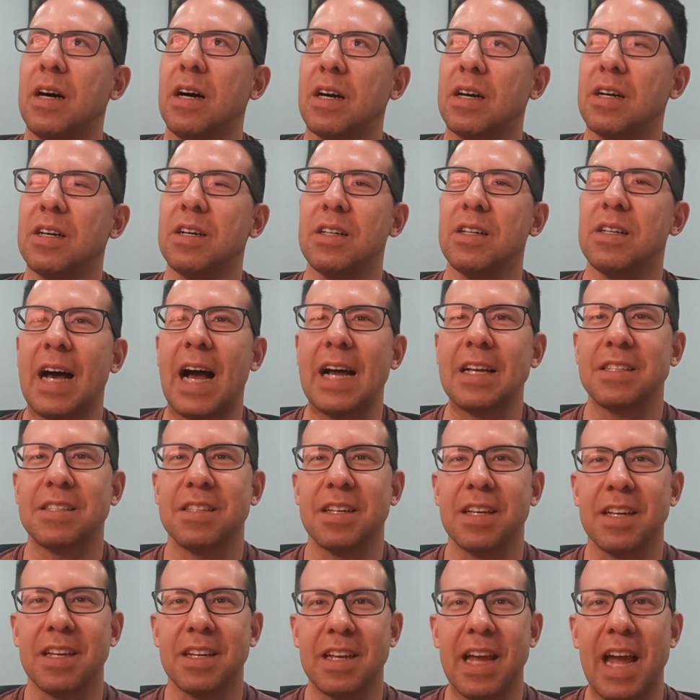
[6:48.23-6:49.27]
a
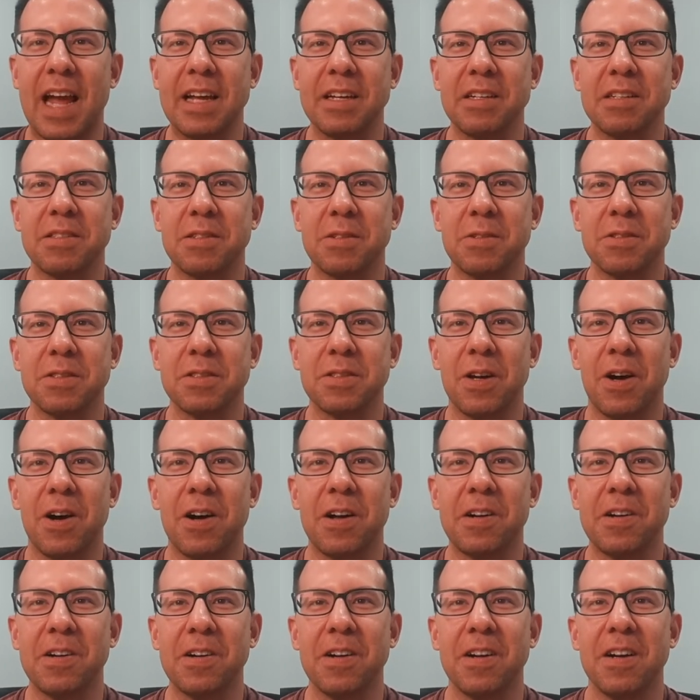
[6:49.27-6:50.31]
classic gangster's
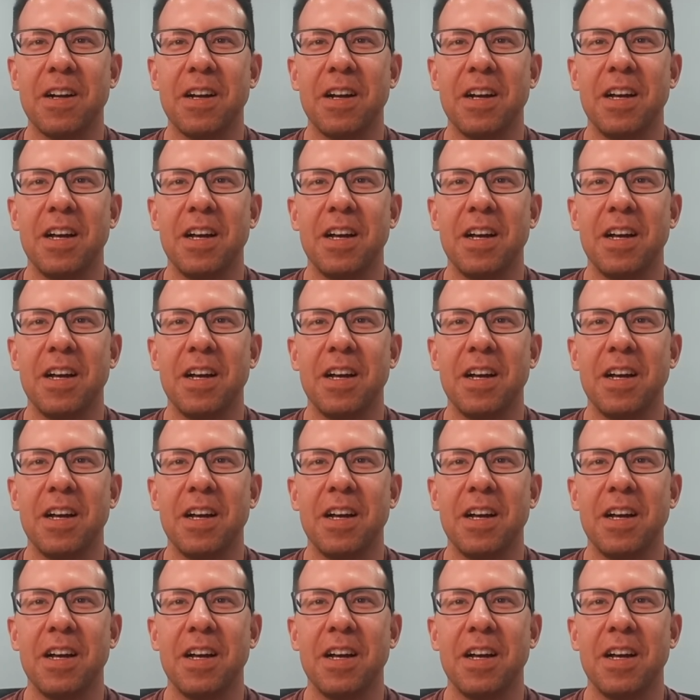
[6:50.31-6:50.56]
daughter.